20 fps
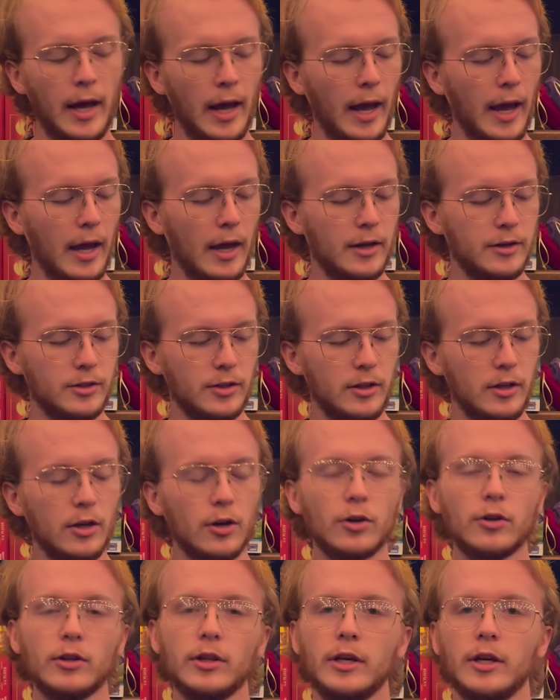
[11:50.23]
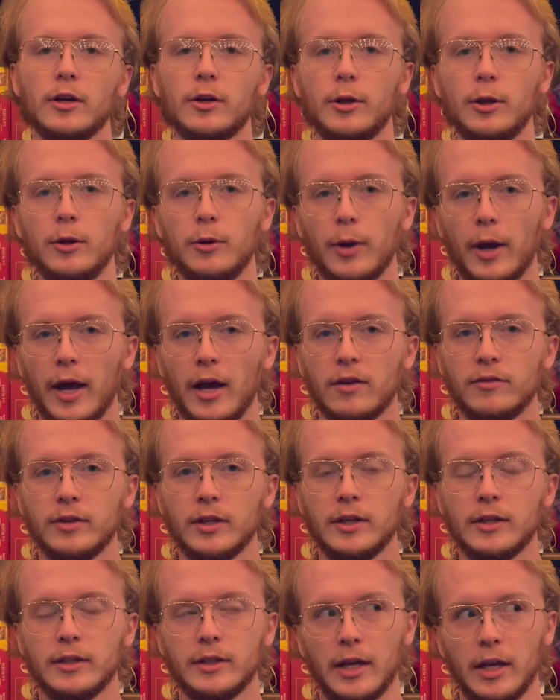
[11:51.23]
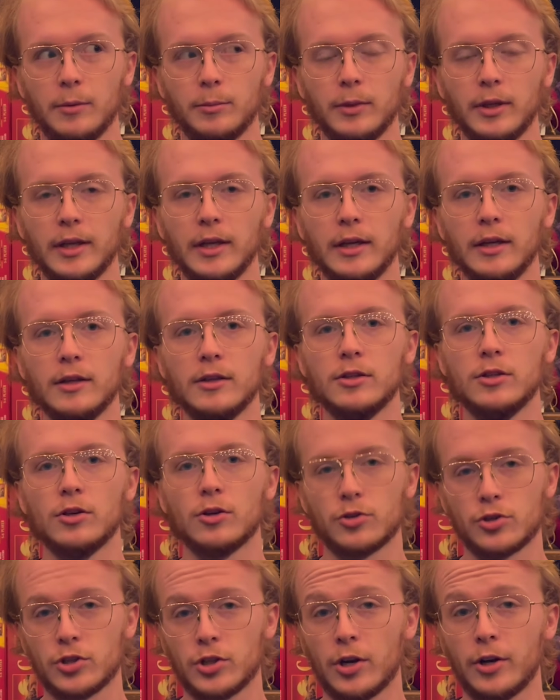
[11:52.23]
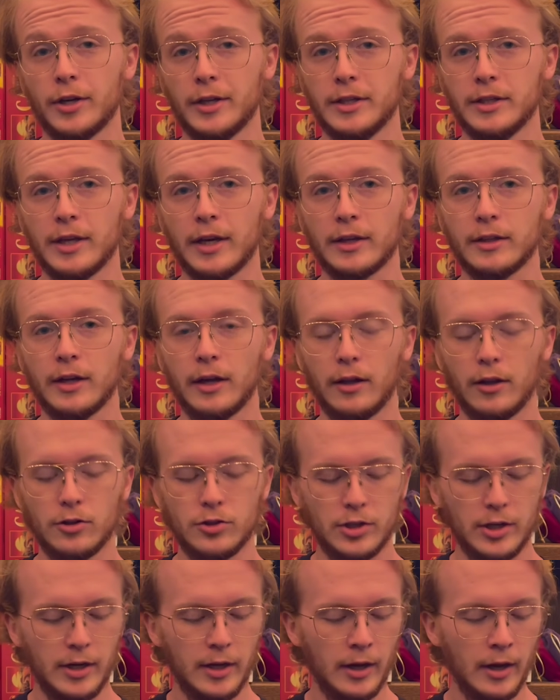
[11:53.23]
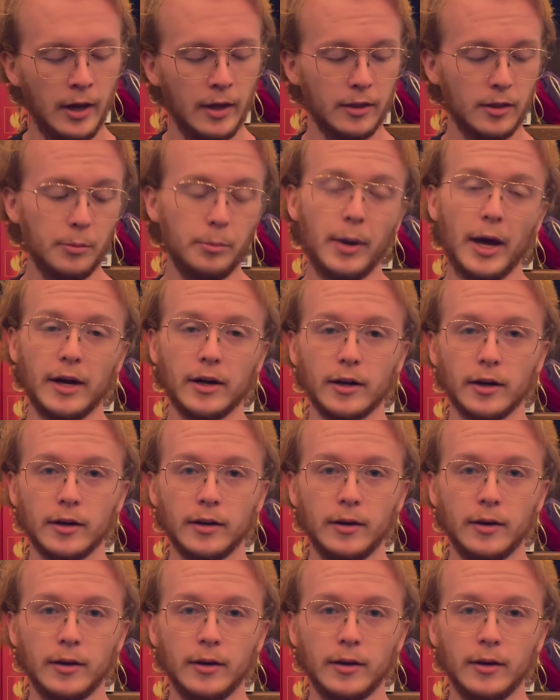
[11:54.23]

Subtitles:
and the earlier you have it, namely your starting technology, the better.